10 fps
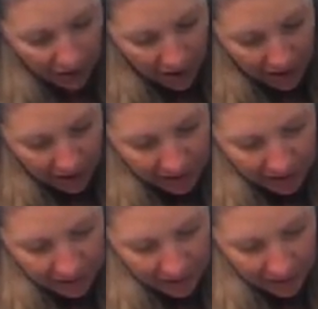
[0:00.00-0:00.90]
on the
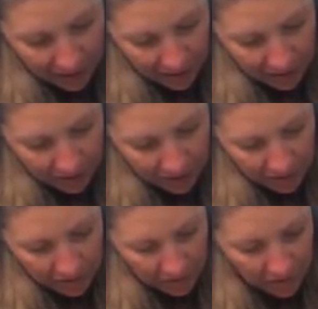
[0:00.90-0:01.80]
tail,
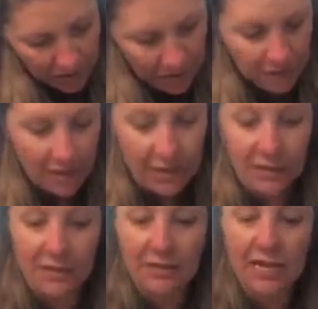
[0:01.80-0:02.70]

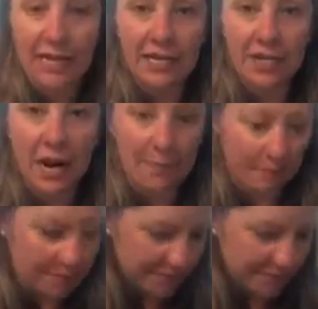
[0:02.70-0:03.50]
little tiny drop,